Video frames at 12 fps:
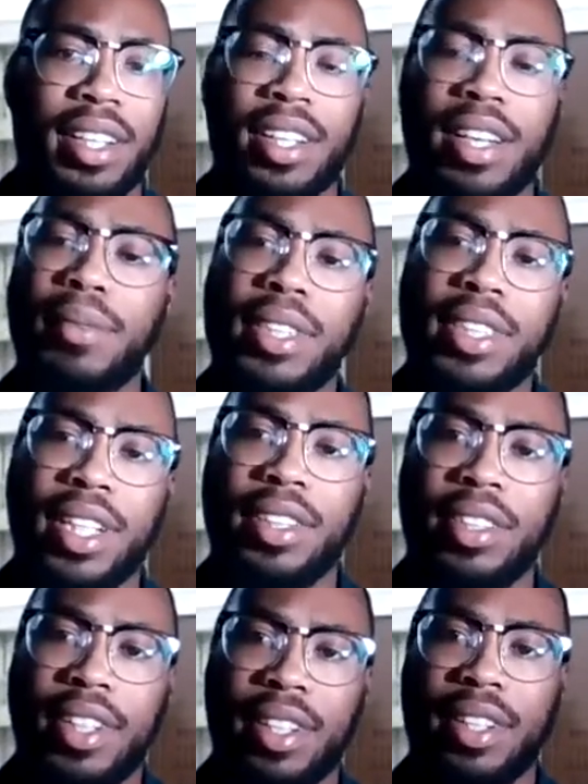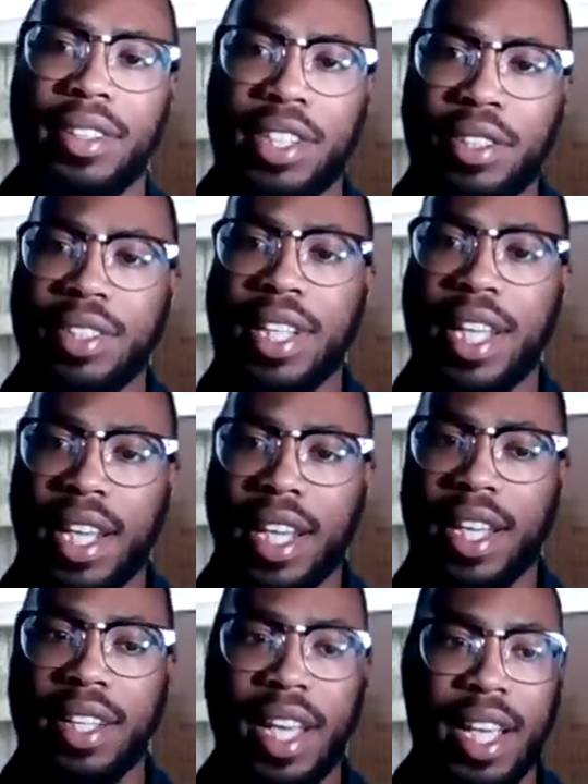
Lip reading: come to Southern and choose that